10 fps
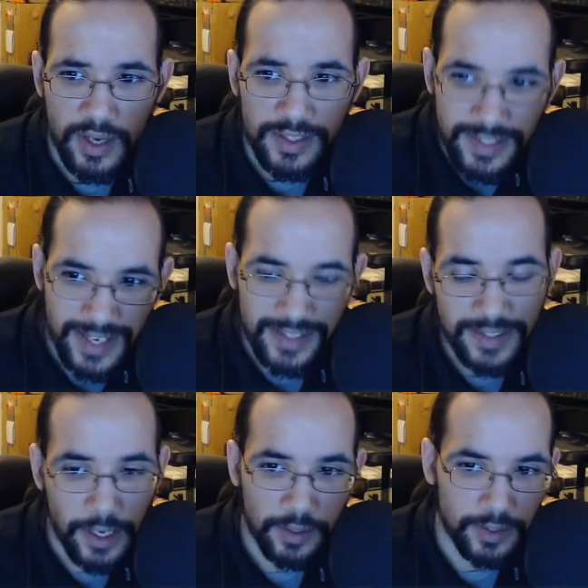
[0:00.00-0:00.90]

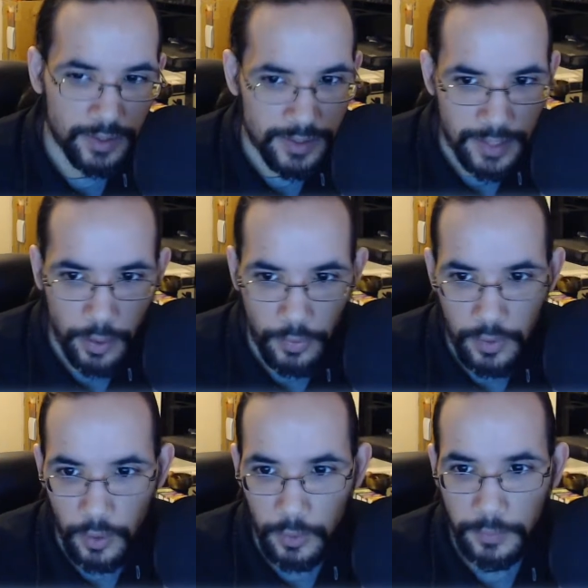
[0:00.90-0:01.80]
sextiling the south
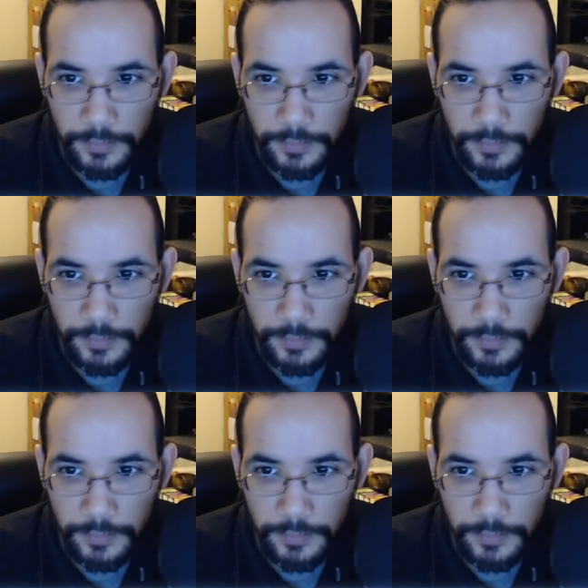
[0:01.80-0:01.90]
node.